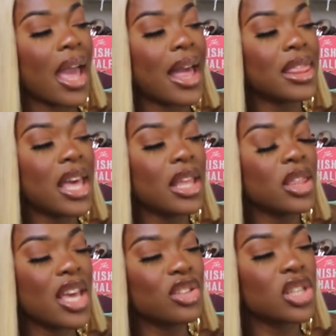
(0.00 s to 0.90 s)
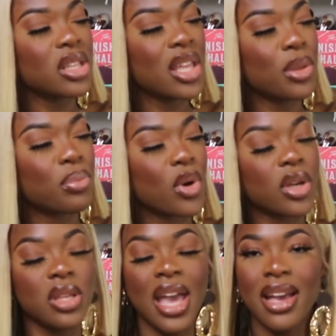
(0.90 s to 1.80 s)
then there's another
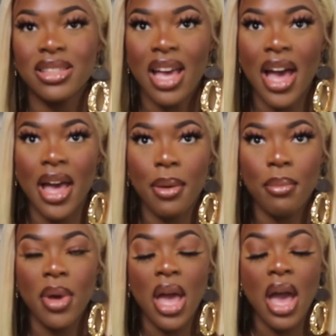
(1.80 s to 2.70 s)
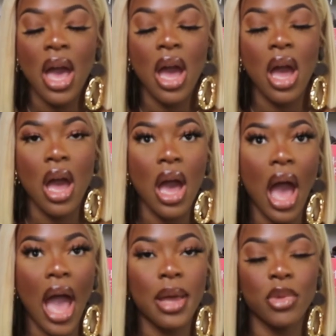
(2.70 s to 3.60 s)
book, yes, I
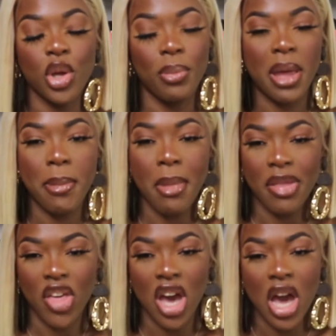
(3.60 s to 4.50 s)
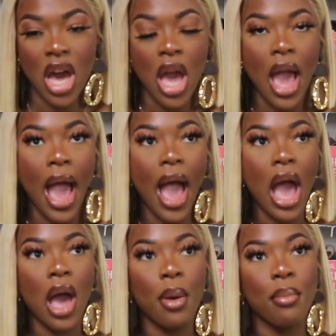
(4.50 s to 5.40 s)
Am Not Your Baby Mother,
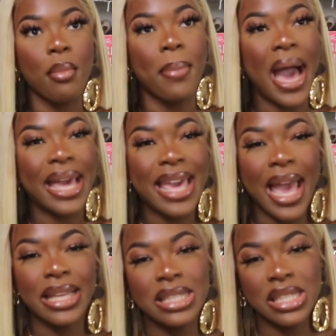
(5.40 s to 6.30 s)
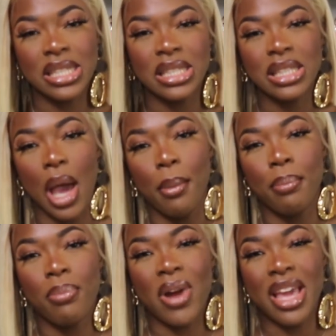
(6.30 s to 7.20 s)
by Candice
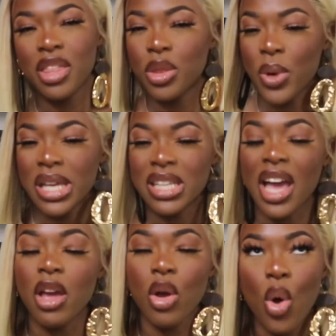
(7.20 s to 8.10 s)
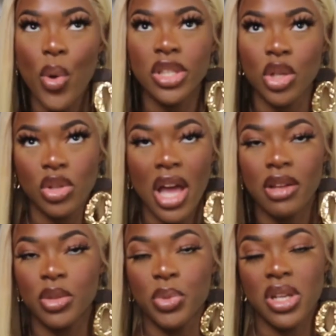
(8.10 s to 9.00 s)
Braithwaite. I always don't know
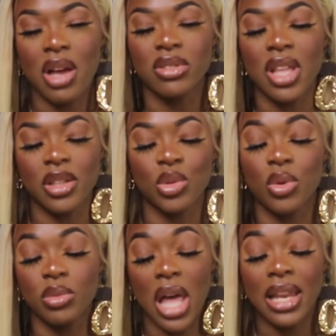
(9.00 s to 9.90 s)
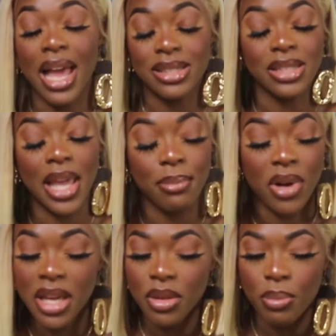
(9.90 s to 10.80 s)
how to pronounce that last name,
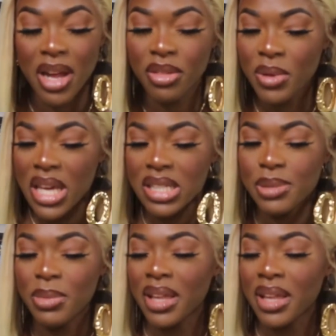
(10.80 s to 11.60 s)
Braithwaite.